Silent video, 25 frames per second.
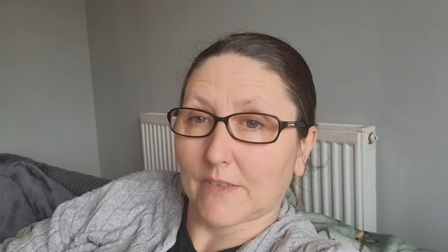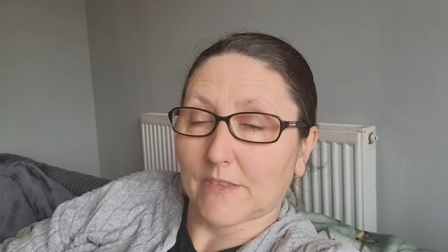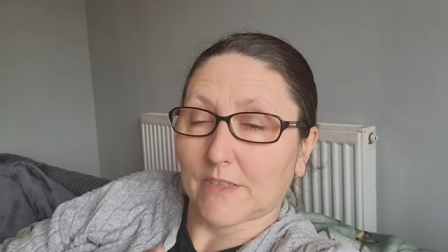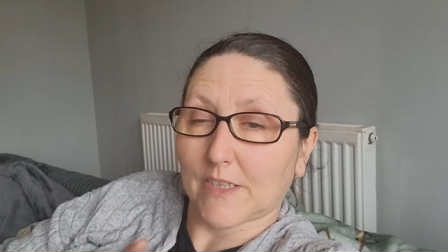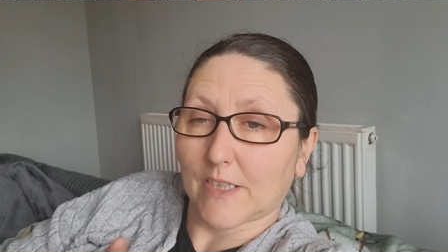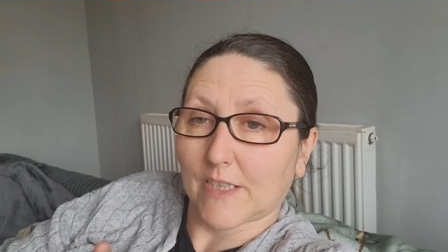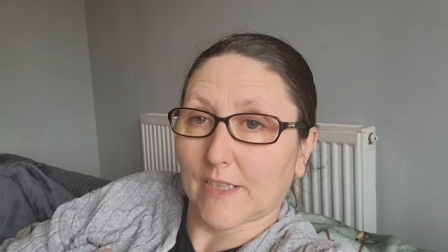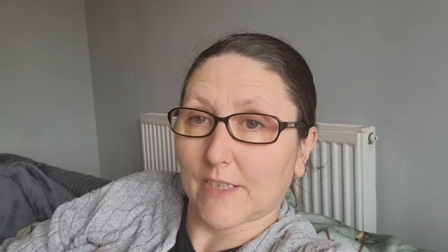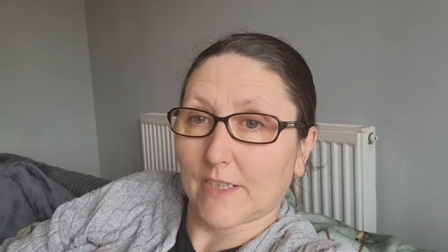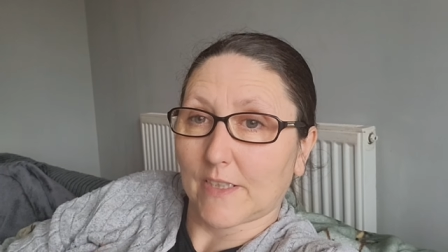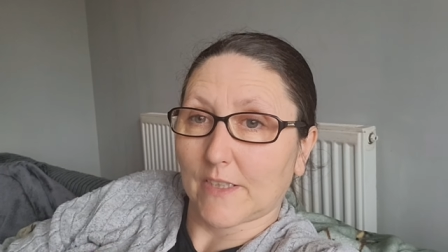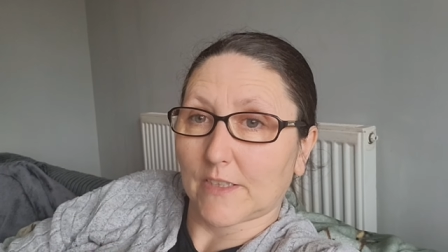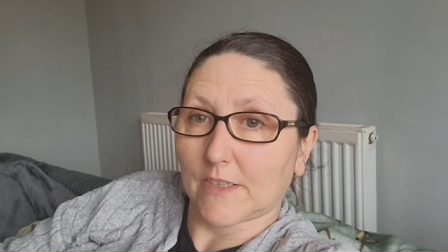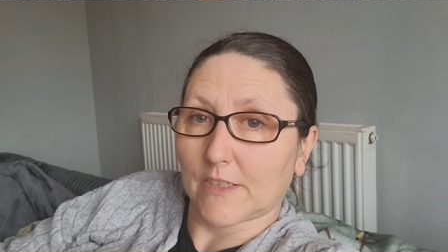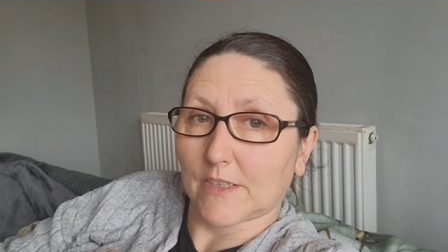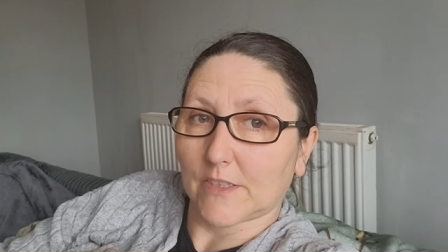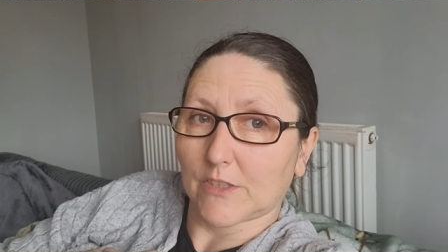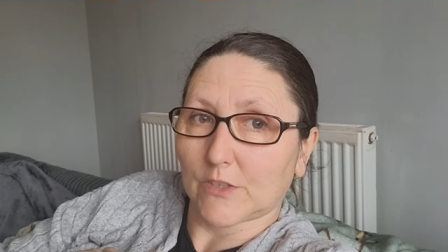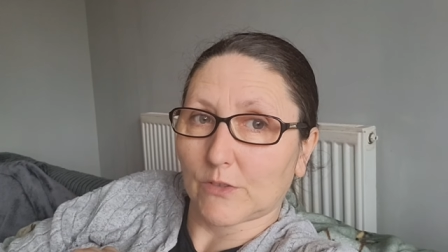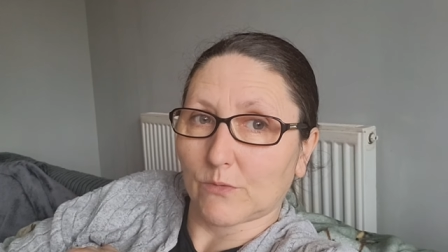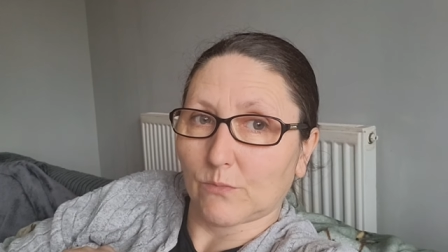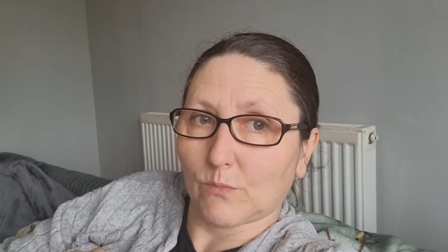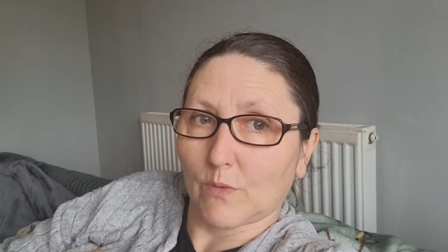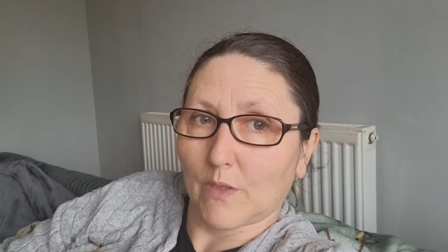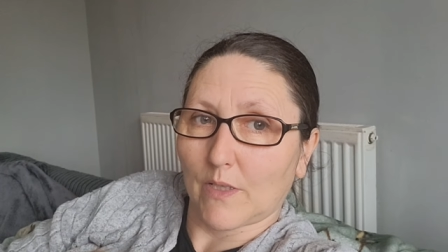taking her to
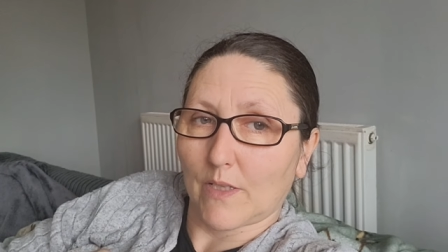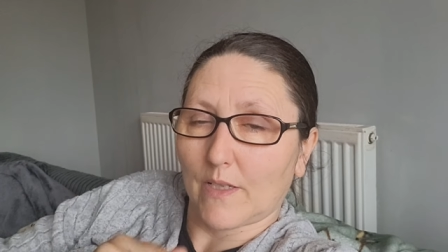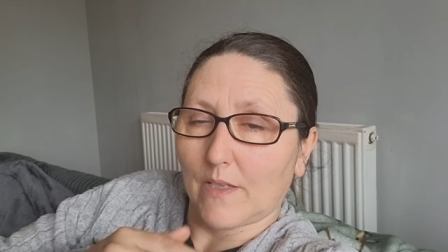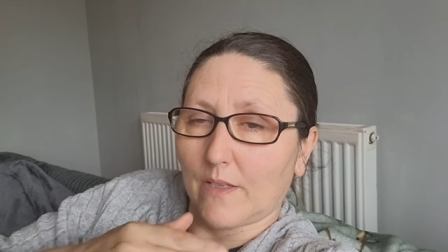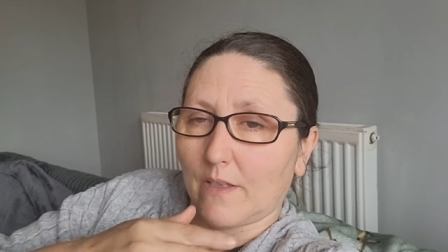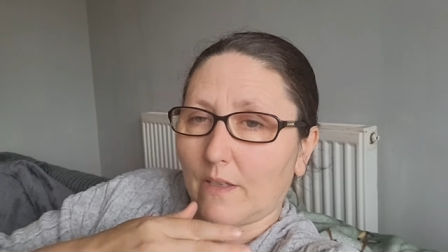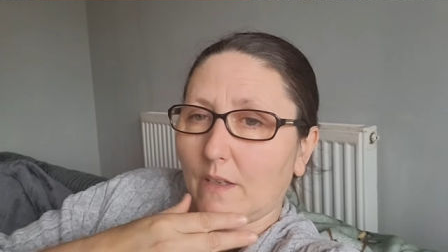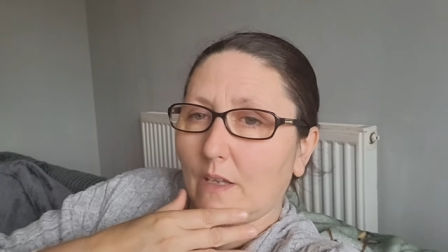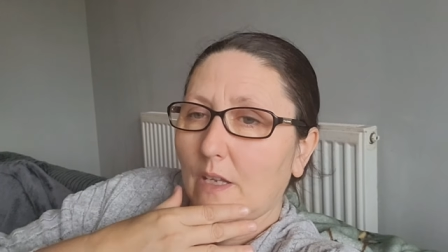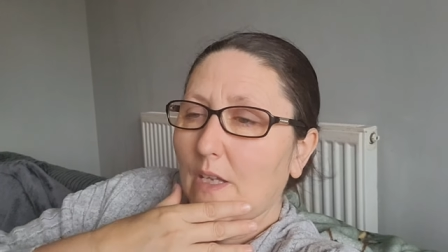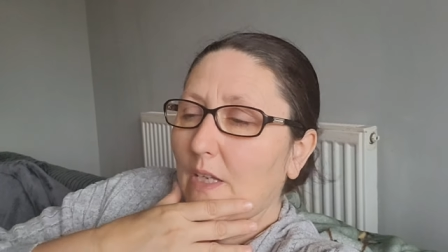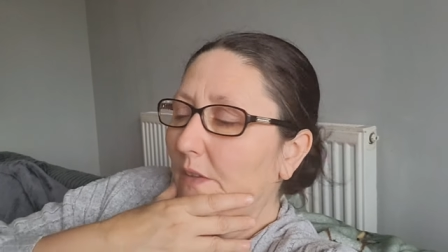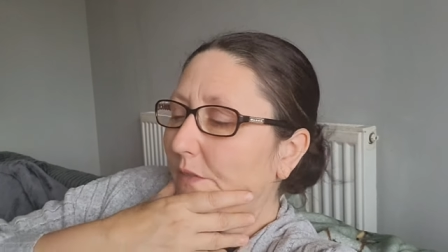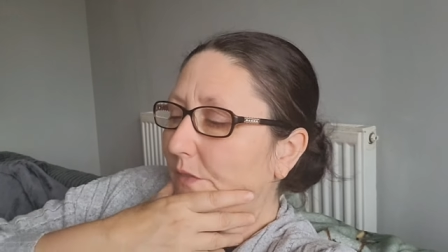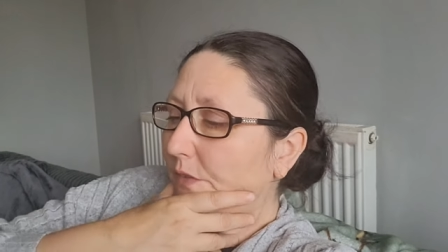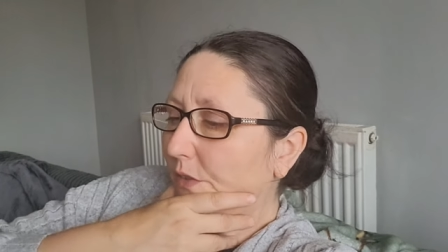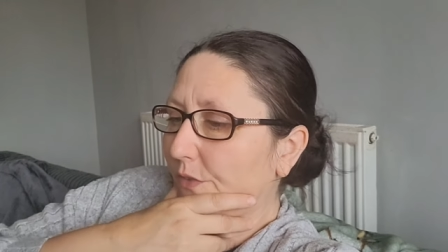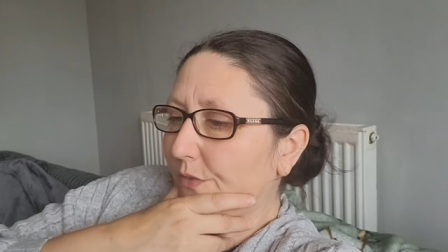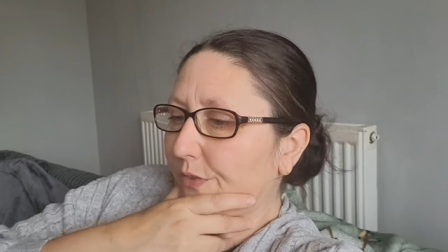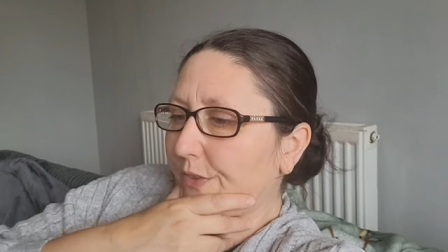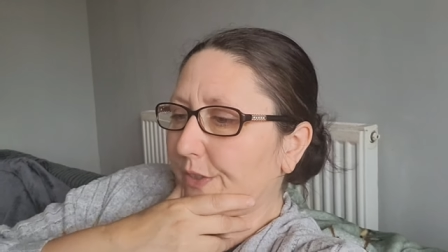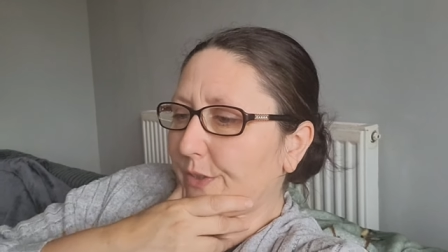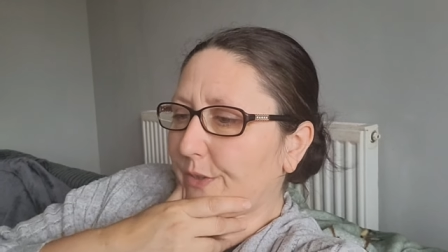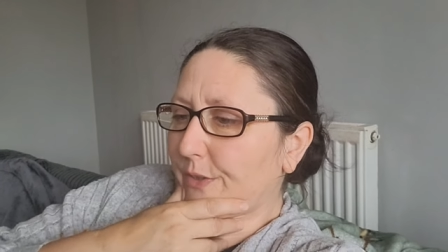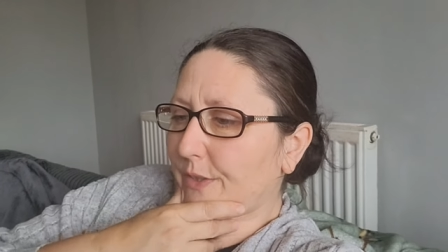somewhere for a
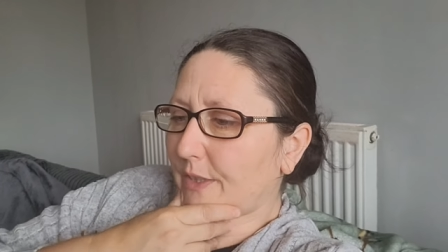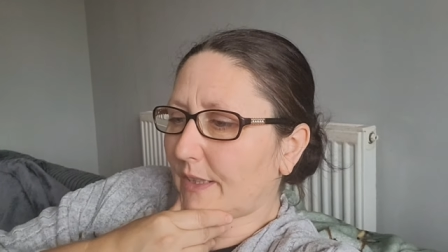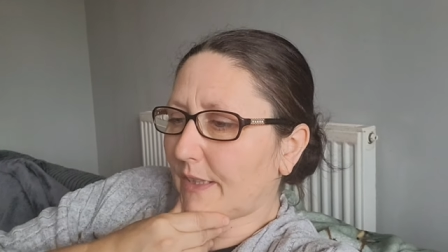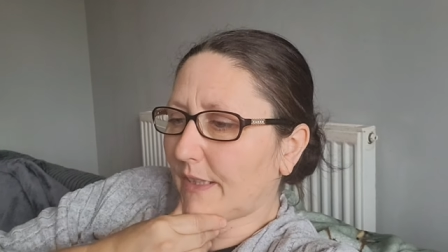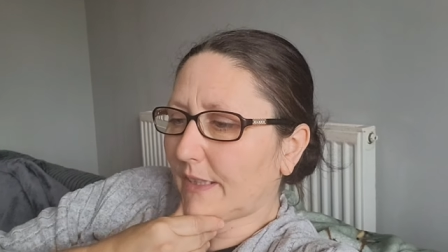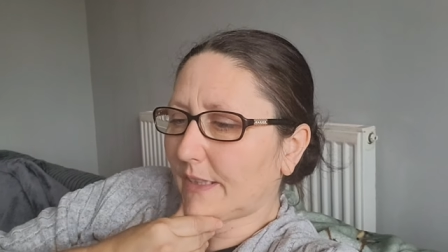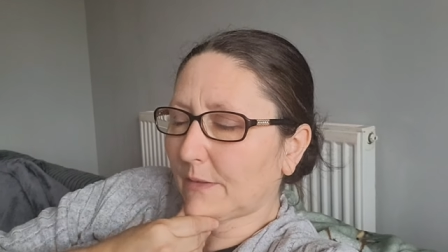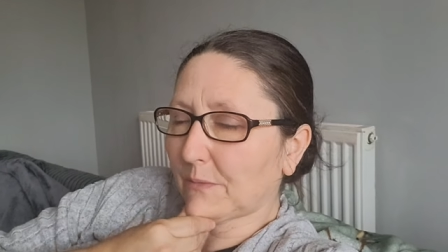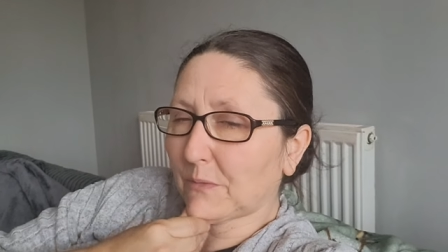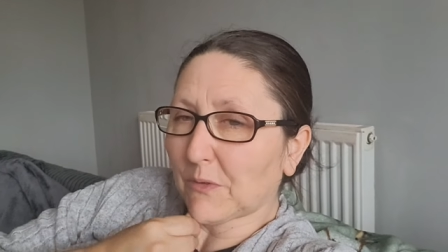few days.